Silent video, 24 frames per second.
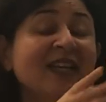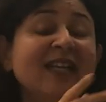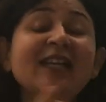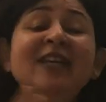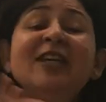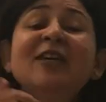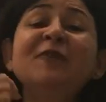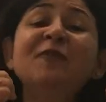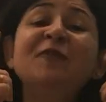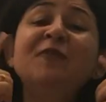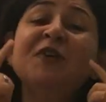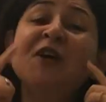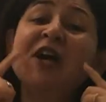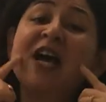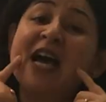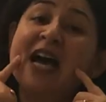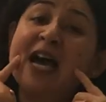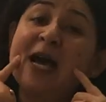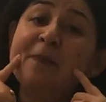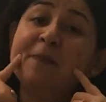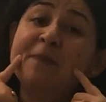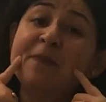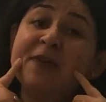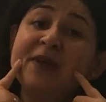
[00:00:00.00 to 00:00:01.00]
If you're
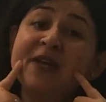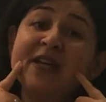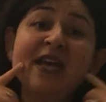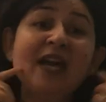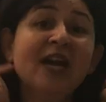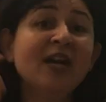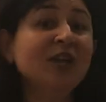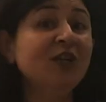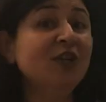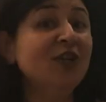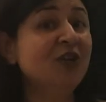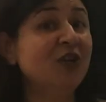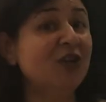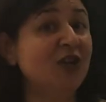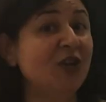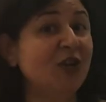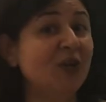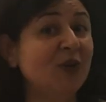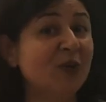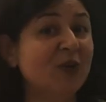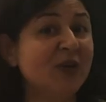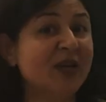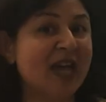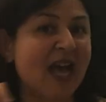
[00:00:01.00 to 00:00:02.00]
happy and you
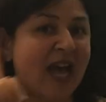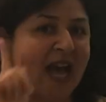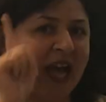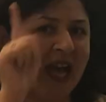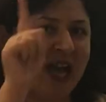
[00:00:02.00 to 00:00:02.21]
know it